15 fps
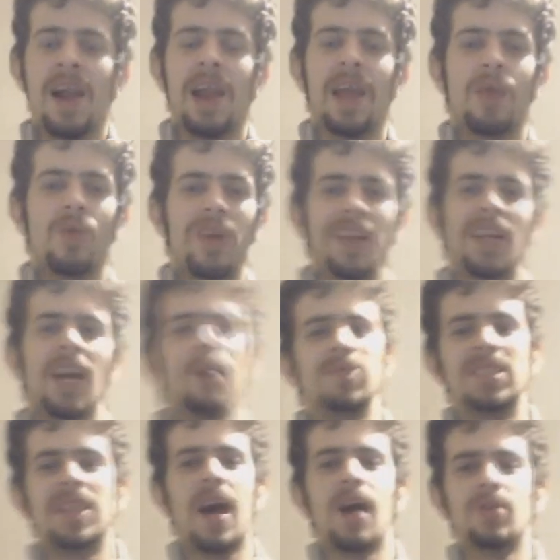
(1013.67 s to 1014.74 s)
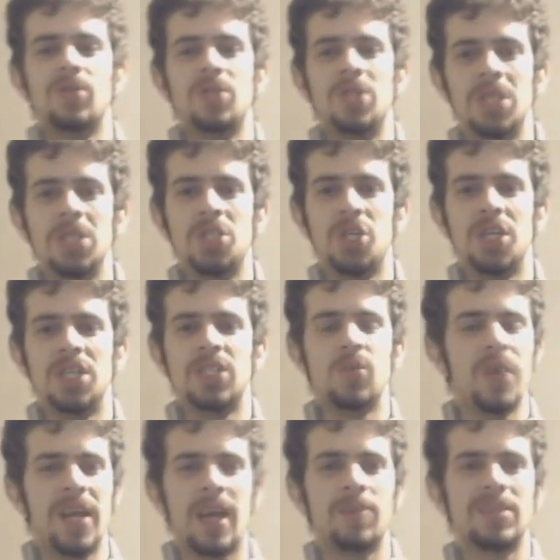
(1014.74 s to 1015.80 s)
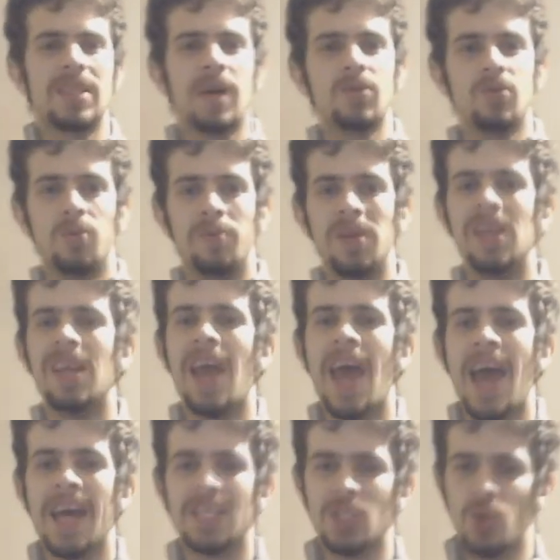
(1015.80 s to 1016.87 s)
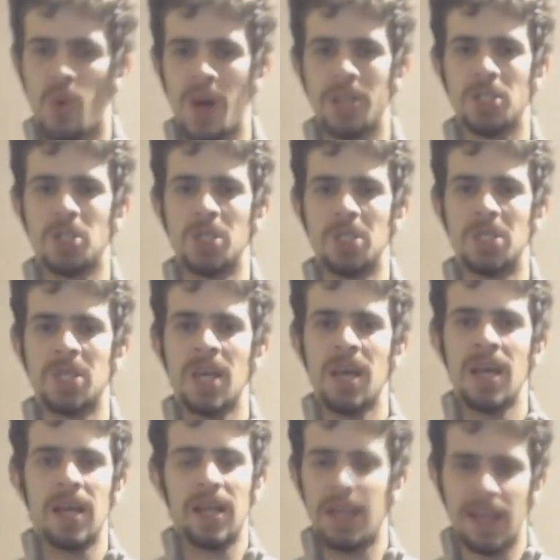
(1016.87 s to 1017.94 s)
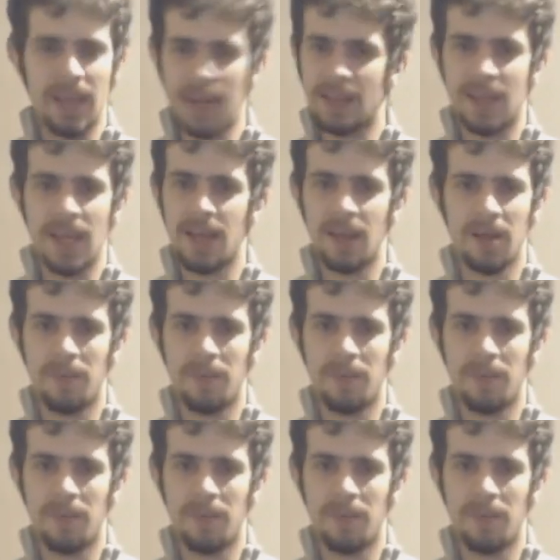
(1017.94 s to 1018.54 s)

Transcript: Like when it comes down to teachings, when it comes down to being asked questions, like not